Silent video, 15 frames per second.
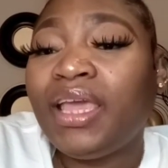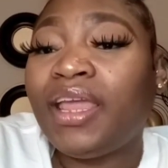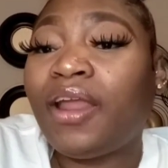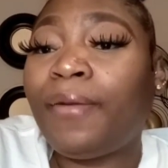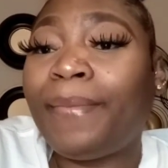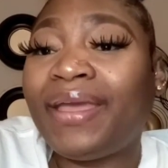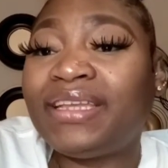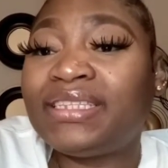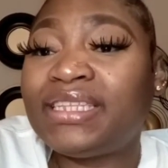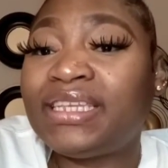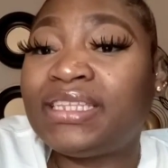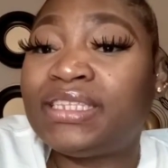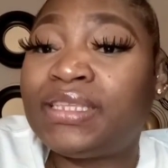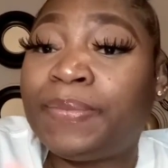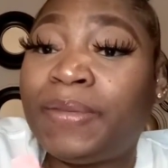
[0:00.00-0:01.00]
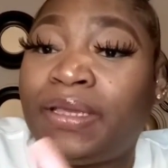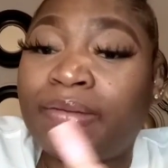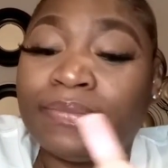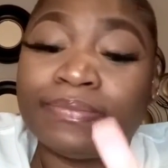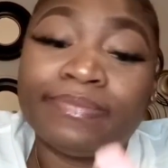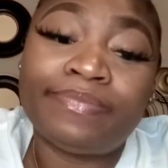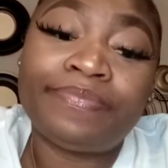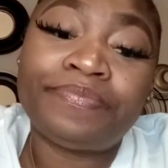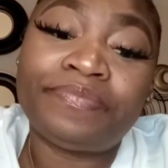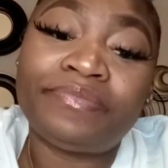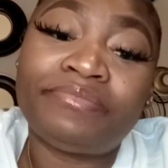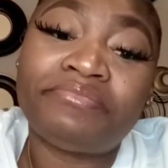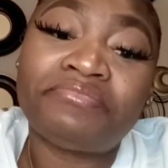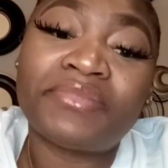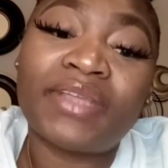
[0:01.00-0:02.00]
it don't make sense to me.
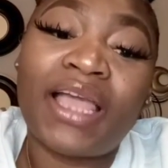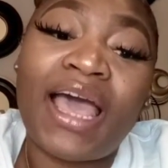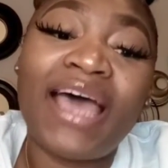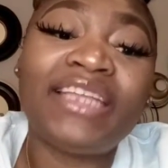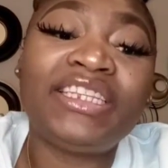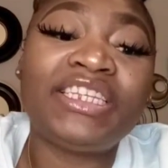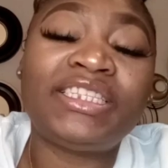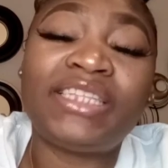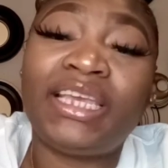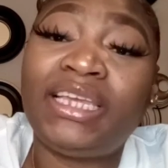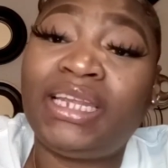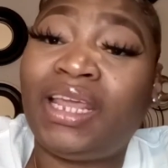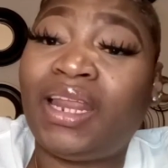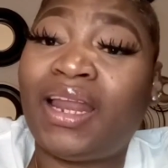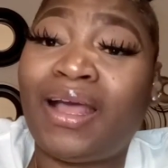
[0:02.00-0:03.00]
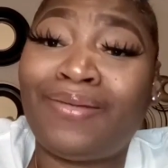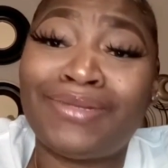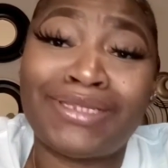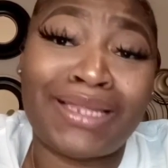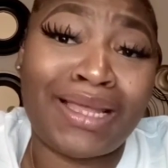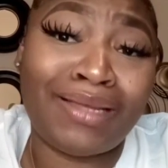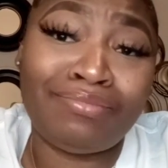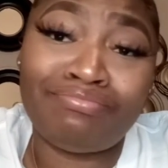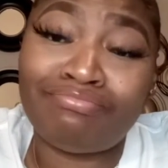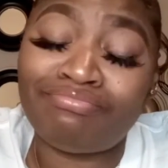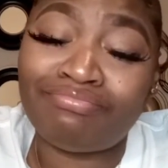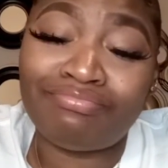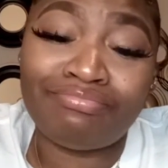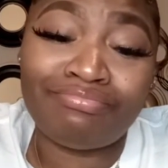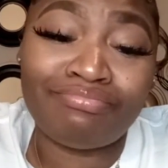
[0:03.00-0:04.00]
I just seen that and I was like,
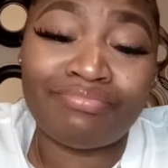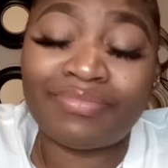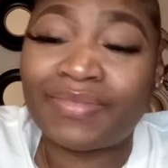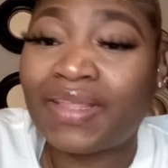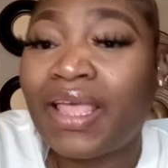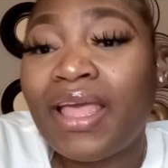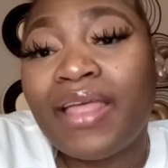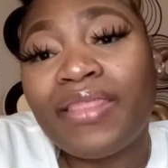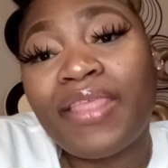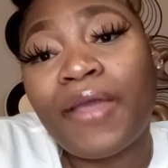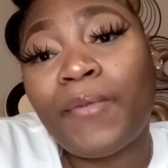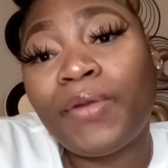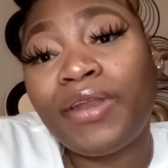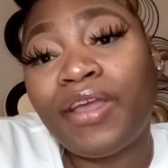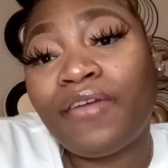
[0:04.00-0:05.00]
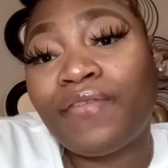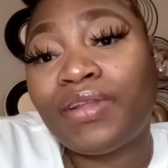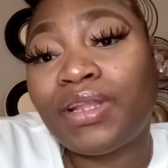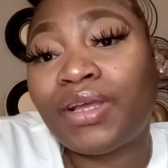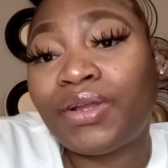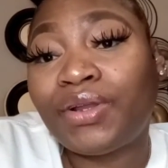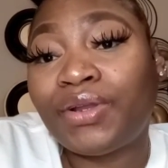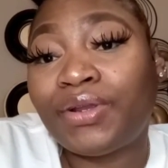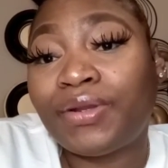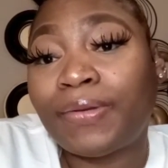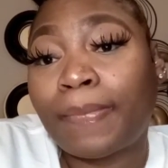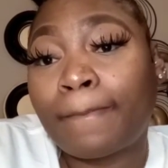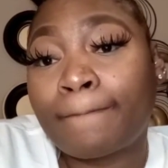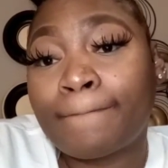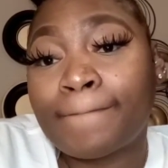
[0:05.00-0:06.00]
mm mm mm. They will never learn.